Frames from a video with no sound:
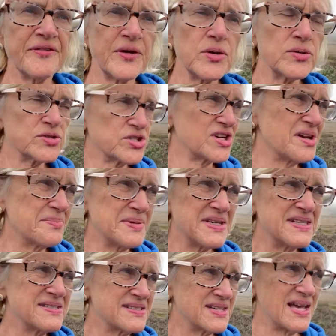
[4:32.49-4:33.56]
Photoshop
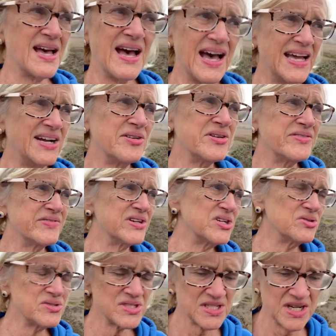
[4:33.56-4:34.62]
because I don't even
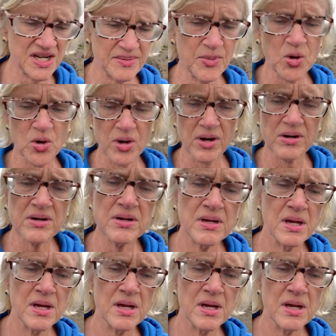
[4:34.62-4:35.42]
use it anymore.